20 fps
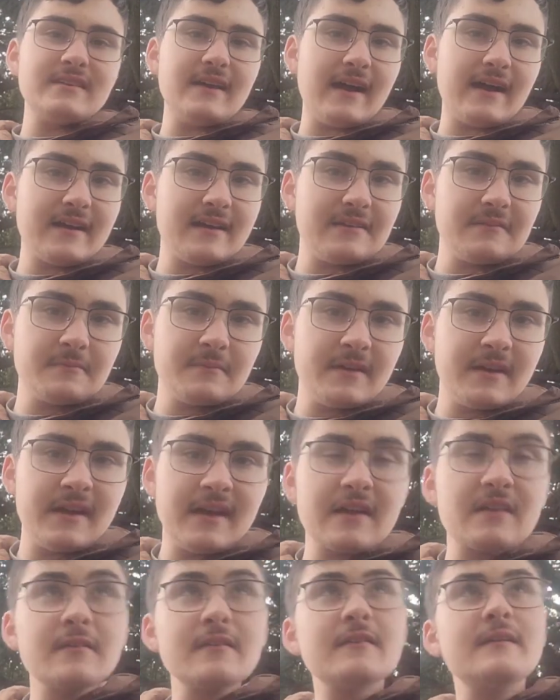that I can
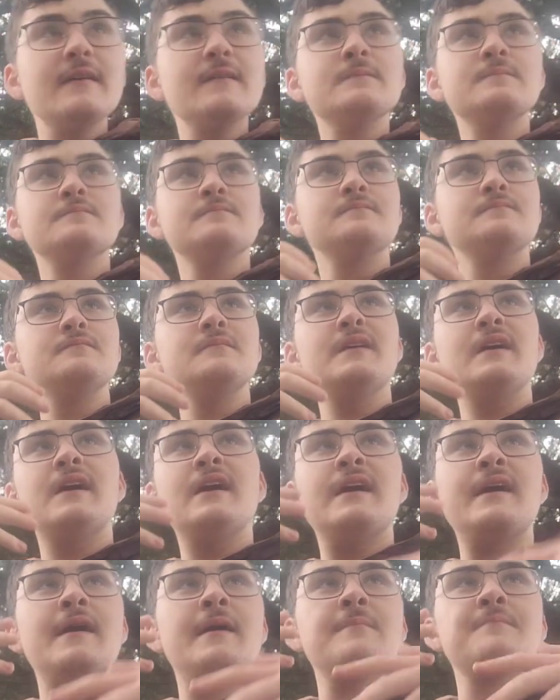make,
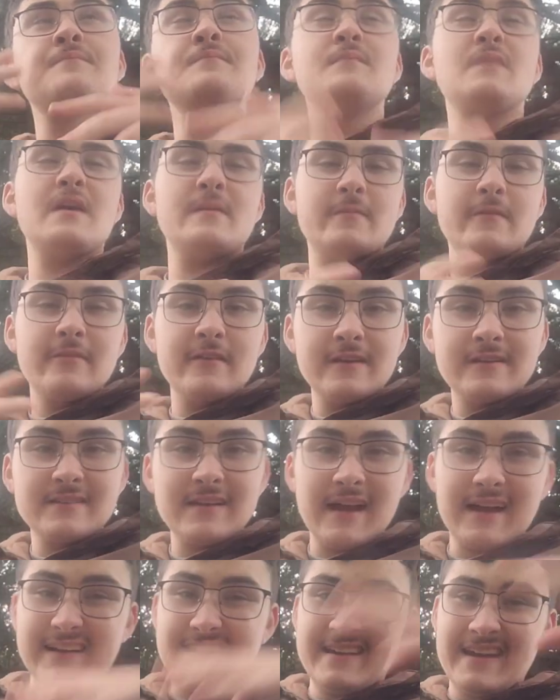um, maybe things
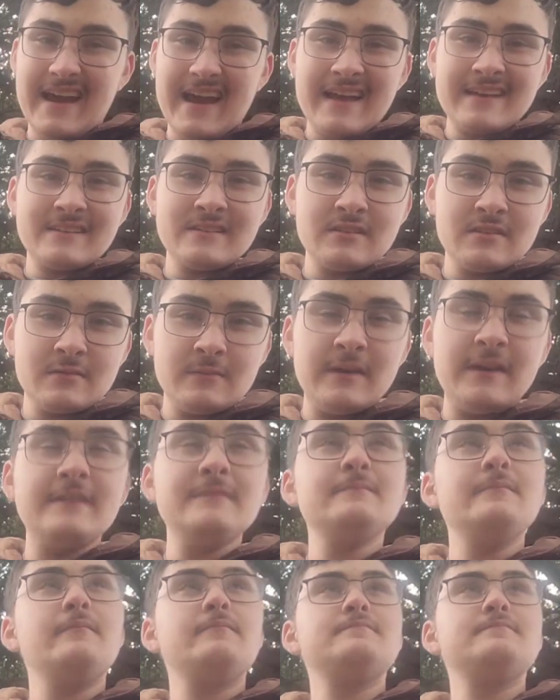that I can add to it.